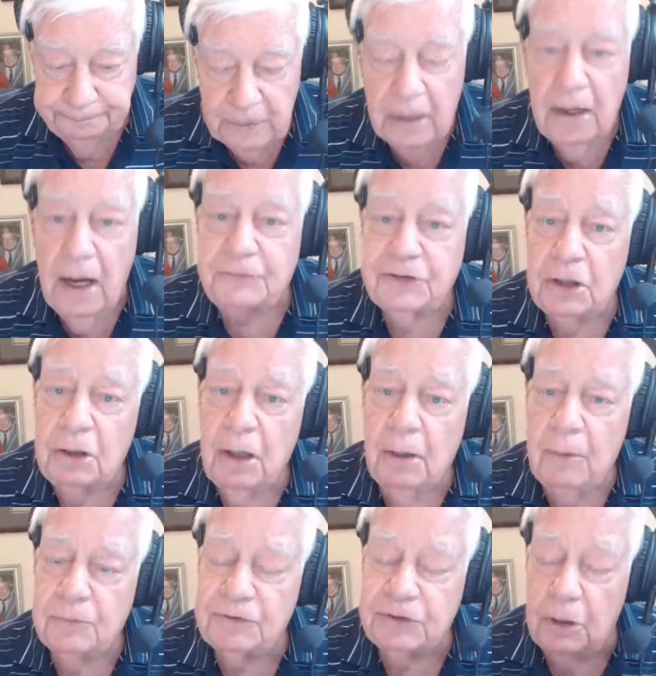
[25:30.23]
I
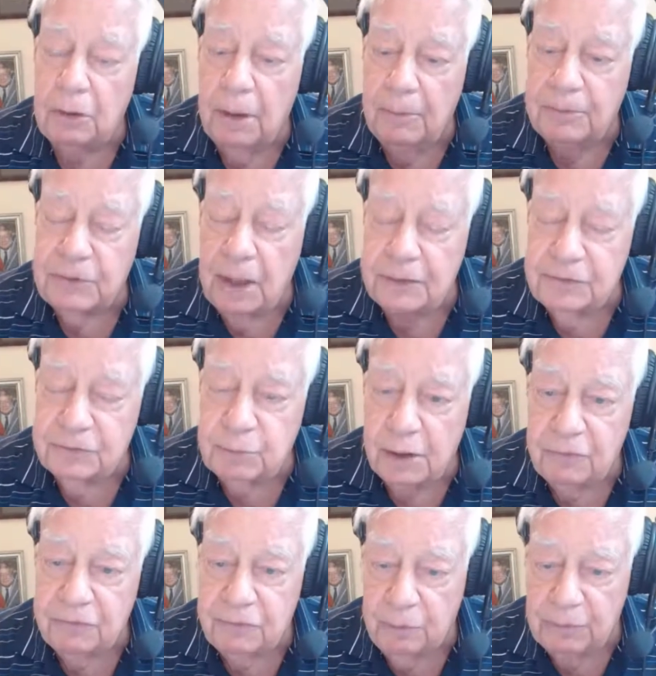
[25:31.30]
just
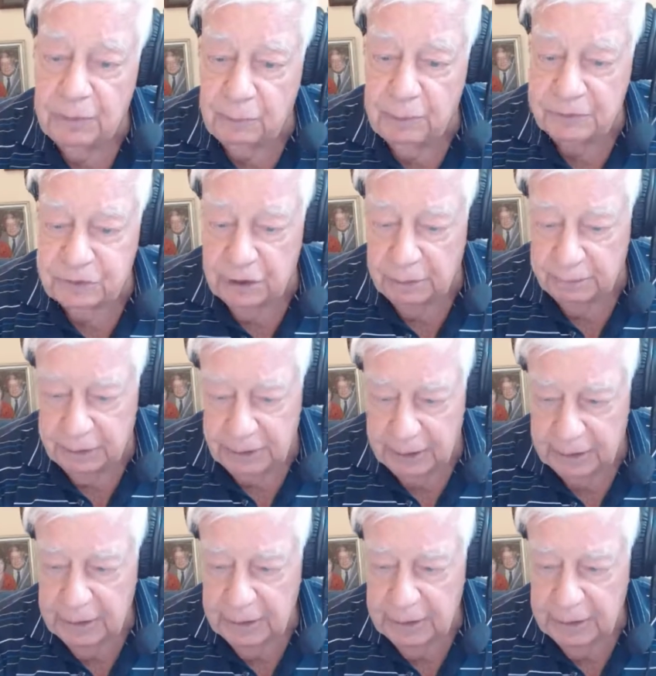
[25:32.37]
want to throw the question out again.